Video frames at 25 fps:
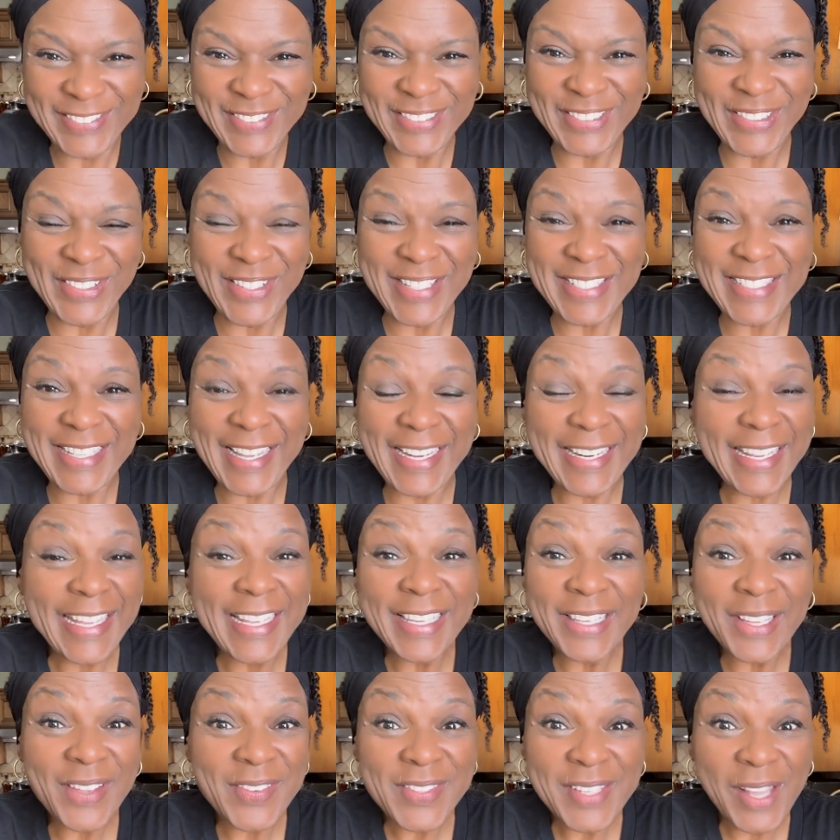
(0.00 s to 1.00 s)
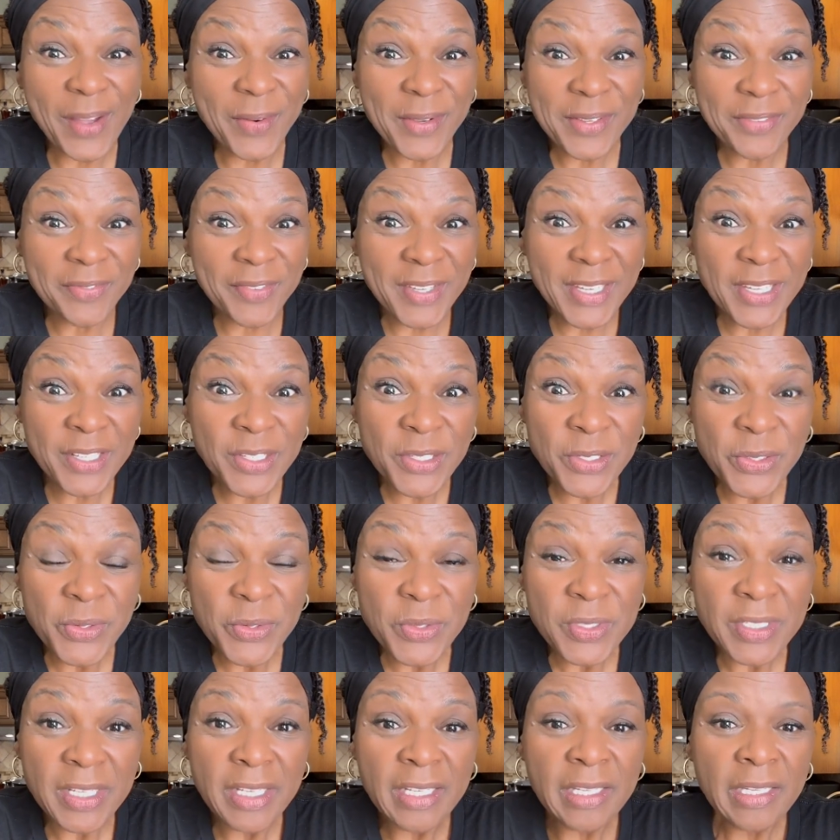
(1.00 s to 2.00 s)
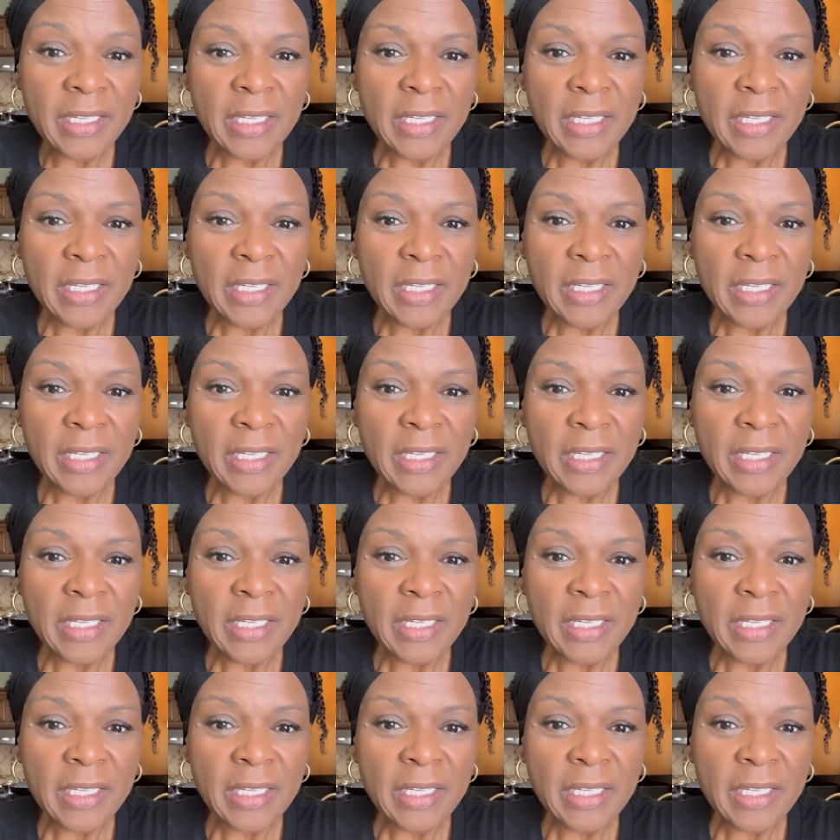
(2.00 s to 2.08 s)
So excited. He loves how he feels.